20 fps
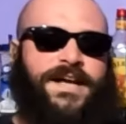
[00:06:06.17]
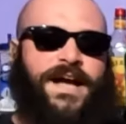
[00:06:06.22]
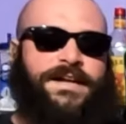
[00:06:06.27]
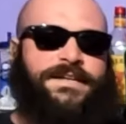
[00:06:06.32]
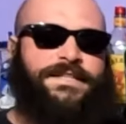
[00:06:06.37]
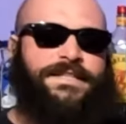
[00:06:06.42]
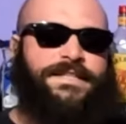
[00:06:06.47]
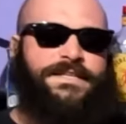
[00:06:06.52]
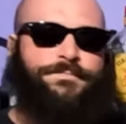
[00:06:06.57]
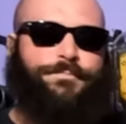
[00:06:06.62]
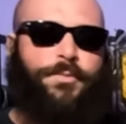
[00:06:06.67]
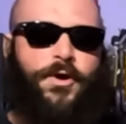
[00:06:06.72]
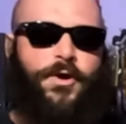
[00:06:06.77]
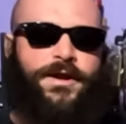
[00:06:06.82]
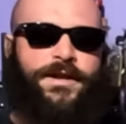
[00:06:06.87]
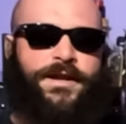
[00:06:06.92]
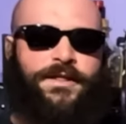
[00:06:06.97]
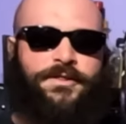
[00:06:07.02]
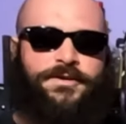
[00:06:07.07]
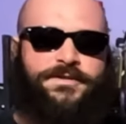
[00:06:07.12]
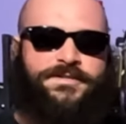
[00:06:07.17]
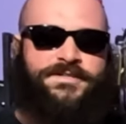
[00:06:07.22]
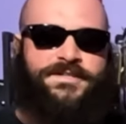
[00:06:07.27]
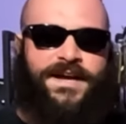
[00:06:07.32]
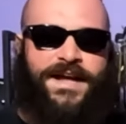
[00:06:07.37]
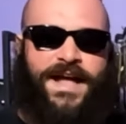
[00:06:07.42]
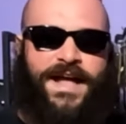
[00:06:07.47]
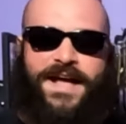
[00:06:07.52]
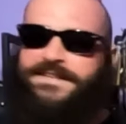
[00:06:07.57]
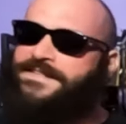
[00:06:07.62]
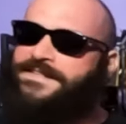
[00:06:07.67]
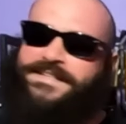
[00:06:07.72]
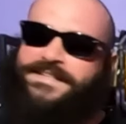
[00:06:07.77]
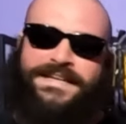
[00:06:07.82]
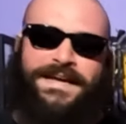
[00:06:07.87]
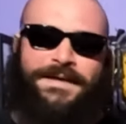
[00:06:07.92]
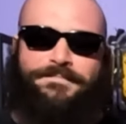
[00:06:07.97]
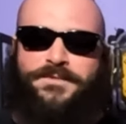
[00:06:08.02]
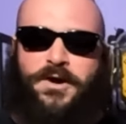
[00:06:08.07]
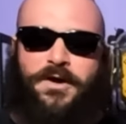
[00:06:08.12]
got to this point and it looks like I
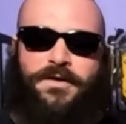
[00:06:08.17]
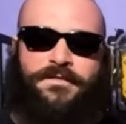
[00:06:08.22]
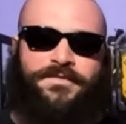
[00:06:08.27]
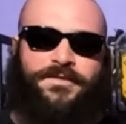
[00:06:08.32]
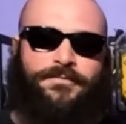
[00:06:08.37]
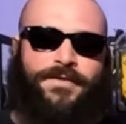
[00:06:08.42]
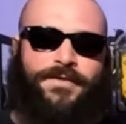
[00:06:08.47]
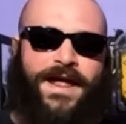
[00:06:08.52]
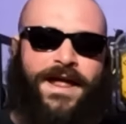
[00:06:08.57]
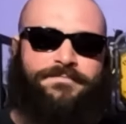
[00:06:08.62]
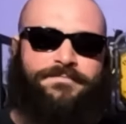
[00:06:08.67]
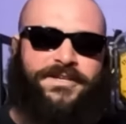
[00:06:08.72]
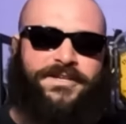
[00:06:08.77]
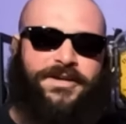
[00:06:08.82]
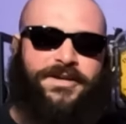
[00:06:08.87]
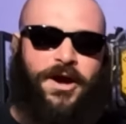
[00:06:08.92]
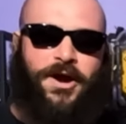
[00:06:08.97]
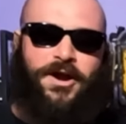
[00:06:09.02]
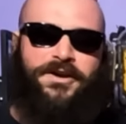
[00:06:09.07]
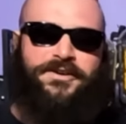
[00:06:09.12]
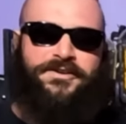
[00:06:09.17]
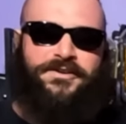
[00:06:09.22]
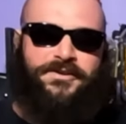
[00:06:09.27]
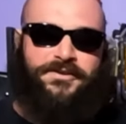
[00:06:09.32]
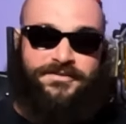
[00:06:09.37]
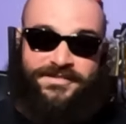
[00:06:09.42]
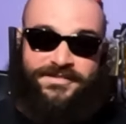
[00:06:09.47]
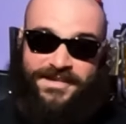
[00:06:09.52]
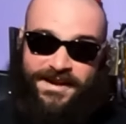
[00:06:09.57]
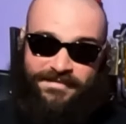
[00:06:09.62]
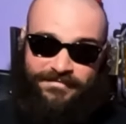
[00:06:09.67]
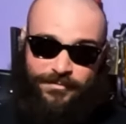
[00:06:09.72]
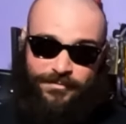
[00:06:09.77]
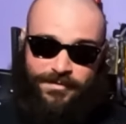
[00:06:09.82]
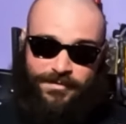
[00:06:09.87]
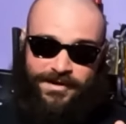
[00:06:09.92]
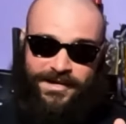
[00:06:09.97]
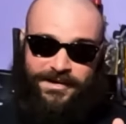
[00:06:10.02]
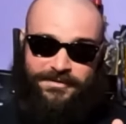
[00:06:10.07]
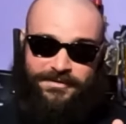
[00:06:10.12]
skipped over the Rams and Cardinals, and
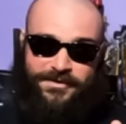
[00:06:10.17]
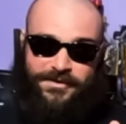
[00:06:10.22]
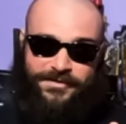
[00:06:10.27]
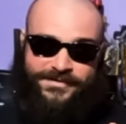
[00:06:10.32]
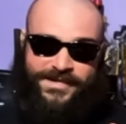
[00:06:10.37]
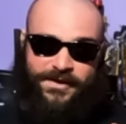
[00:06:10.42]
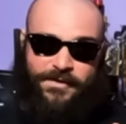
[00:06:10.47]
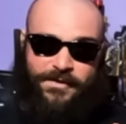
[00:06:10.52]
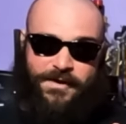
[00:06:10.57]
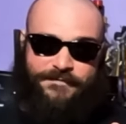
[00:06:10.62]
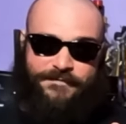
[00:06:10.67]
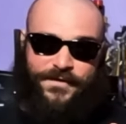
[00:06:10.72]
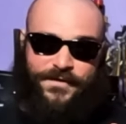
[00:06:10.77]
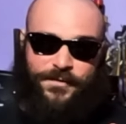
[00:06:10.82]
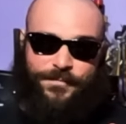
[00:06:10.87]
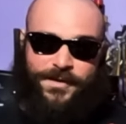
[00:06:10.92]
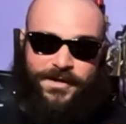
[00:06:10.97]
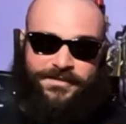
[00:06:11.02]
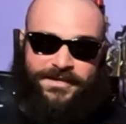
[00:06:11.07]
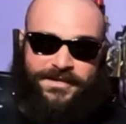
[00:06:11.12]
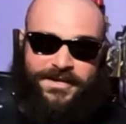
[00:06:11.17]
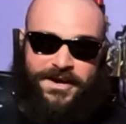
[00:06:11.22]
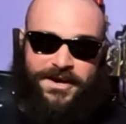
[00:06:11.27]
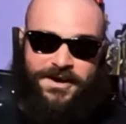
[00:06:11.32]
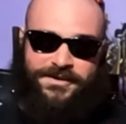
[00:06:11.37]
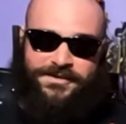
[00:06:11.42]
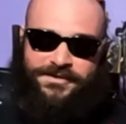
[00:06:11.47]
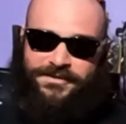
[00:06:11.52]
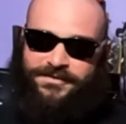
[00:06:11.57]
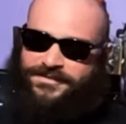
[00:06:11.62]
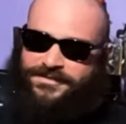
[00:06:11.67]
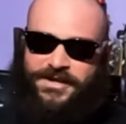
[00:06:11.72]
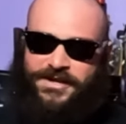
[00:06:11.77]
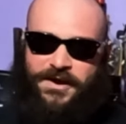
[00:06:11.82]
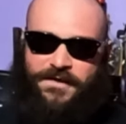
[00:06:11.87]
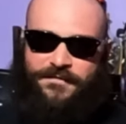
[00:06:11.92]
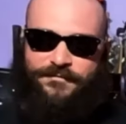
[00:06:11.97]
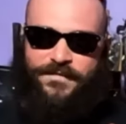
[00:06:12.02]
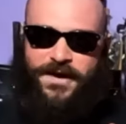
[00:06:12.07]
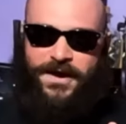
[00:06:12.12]
everyone here knows how I feel about the Cardinals.
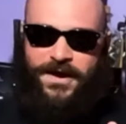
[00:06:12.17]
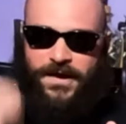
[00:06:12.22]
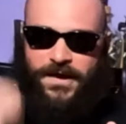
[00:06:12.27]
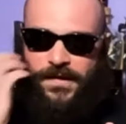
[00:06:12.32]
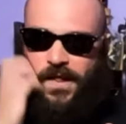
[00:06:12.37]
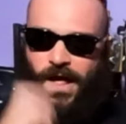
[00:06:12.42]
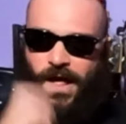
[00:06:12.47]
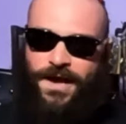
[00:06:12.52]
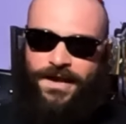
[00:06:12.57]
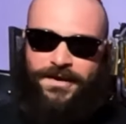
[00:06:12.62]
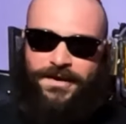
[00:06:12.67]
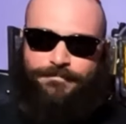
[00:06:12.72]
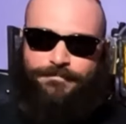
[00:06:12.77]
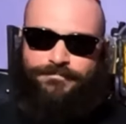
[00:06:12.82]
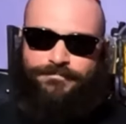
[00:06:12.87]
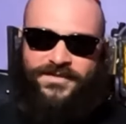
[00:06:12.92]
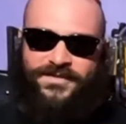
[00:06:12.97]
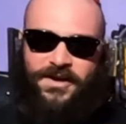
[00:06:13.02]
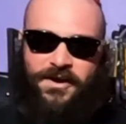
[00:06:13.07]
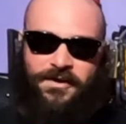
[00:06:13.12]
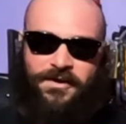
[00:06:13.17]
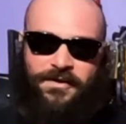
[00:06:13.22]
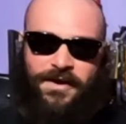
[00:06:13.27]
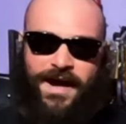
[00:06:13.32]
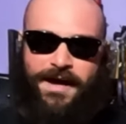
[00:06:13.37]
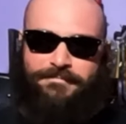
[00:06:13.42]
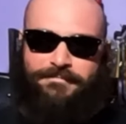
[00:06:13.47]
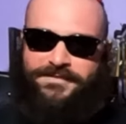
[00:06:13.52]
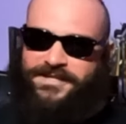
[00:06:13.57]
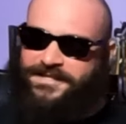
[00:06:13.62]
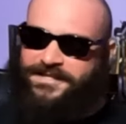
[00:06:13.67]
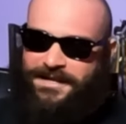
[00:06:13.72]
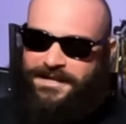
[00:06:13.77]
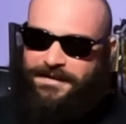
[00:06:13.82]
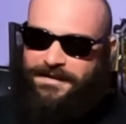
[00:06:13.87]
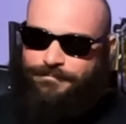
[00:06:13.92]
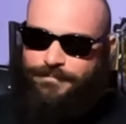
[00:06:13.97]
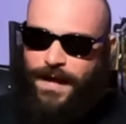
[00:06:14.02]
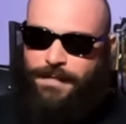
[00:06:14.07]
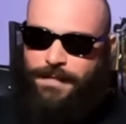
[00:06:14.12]
Don't fucking like them. So I'm
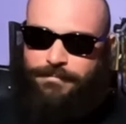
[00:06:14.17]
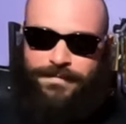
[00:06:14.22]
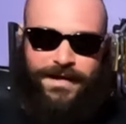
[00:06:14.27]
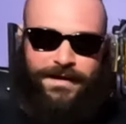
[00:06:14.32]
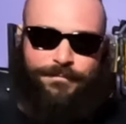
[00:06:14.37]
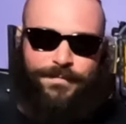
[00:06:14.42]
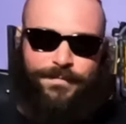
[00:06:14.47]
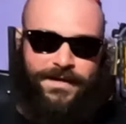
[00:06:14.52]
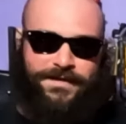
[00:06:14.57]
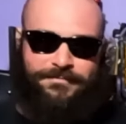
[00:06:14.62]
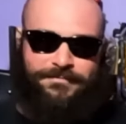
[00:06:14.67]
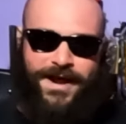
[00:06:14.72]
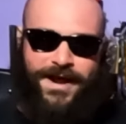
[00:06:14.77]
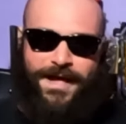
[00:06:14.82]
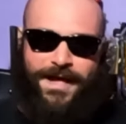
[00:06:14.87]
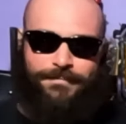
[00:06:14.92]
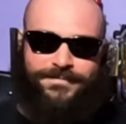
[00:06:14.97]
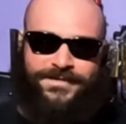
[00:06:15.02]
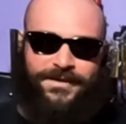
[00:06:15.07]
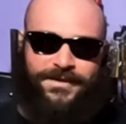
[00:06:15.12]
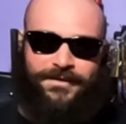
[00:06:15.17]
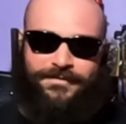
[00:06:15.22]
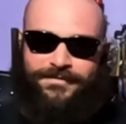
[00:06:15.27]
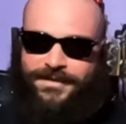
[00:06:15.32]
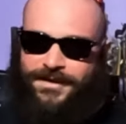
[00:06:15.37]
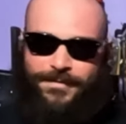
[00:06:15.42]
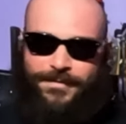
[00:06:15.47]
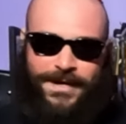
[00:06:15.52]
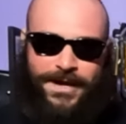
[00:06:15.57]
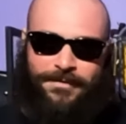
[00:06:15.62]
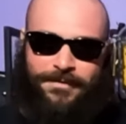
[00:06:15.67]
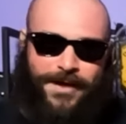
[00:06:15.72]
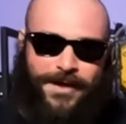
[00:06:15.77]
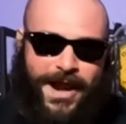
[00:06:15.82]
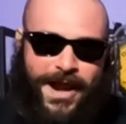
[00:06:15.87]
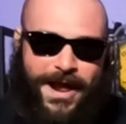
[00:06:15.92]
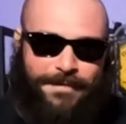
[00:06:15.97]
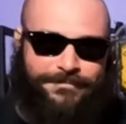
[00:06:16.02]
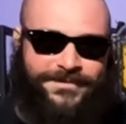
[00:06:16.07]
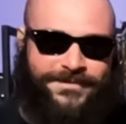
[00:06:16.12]
gonna pick the Rams. So there we go,
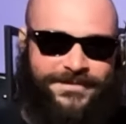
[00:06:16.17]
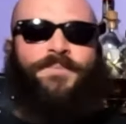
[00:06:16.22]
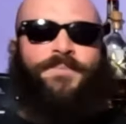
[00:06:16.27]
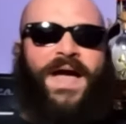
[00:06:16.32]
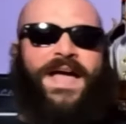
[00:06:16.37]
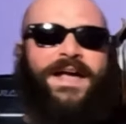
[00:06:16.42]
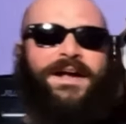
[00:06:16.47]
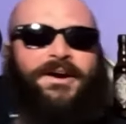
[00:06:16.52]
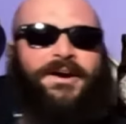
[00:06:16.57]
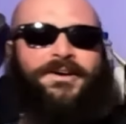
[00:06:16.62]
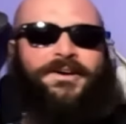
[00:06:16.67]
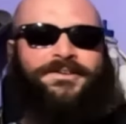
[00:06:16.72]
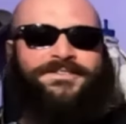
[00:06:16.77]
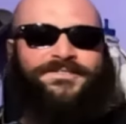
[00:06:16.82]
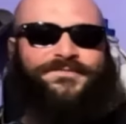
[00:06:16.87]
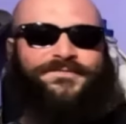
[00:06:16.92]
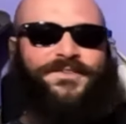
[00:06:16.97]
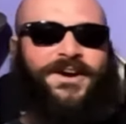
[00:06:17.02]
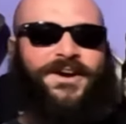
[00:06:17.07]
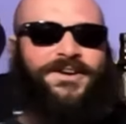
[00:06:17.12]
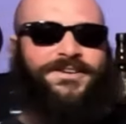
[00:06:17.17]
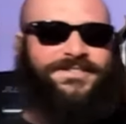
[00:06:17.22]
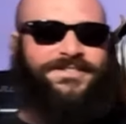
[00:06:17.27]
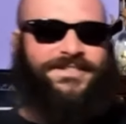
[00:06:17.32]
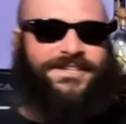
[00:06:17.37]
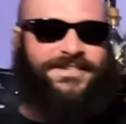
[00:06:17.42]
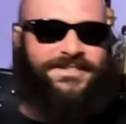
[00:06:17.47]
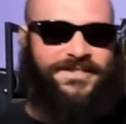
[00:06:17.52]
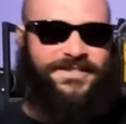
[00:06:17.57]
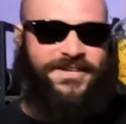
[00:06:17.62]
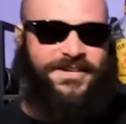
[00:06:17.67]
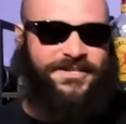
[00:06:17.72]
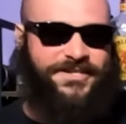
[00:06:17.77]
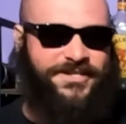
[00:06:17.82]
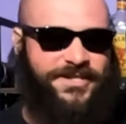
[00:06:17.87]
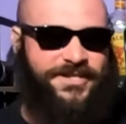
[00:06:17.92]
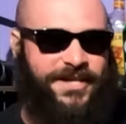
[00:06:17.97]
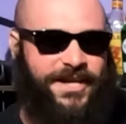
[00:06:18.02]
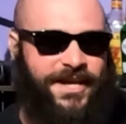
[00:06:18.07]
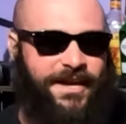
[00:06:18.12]
Rams. Bengals versus the
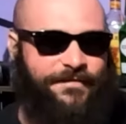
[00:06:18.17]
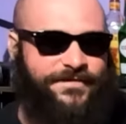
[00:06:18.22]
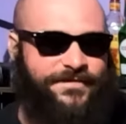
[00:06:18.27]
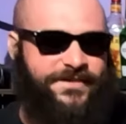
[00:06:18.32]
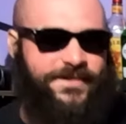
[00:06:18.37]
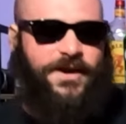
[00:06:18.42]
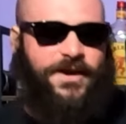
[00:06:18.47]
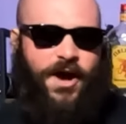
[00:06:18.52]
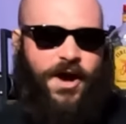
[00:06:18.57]
Chiefs.